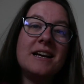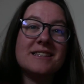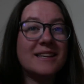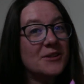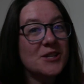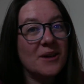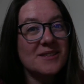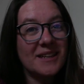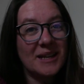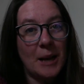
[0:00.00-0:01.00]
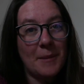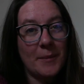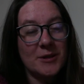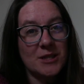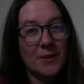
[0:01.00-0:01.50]
So now Charles is gonna come
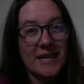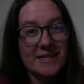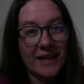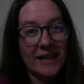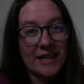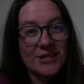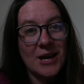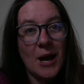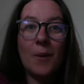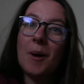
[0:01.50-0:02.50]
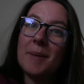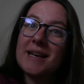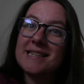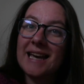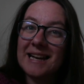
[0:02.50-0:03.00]
up and do his English while
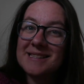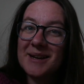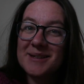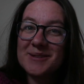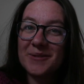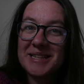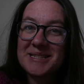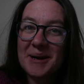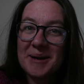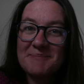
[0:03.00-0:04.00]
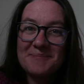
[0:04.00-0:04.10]
Bessie has her screen time.